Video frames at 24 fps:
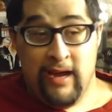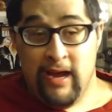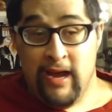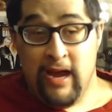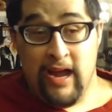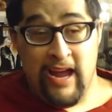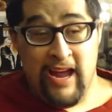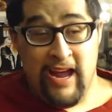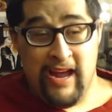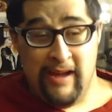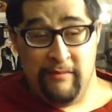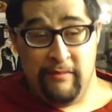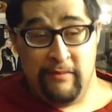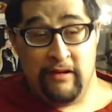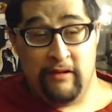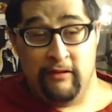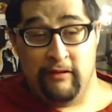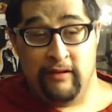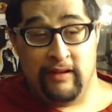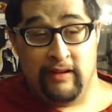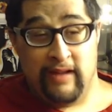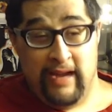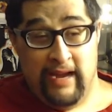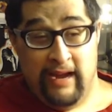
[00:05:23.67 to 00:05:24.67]
Hey,
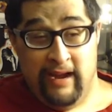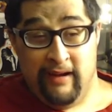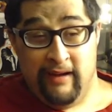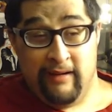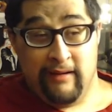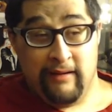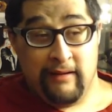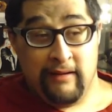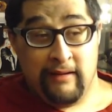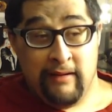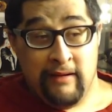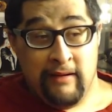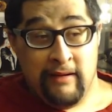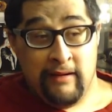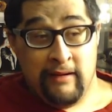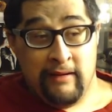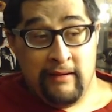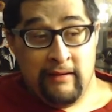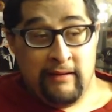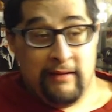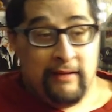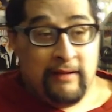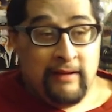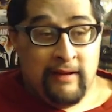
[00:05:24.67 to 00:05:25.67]
Mowgli,
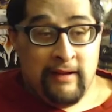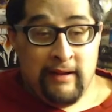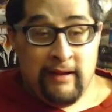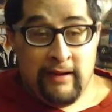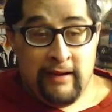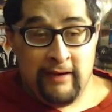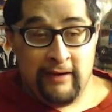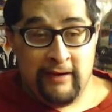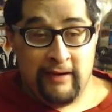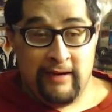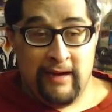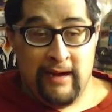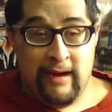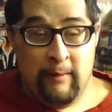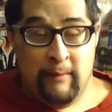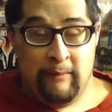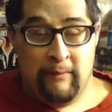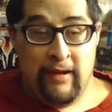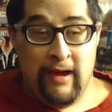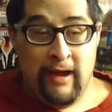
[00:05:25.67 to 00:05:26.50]
come!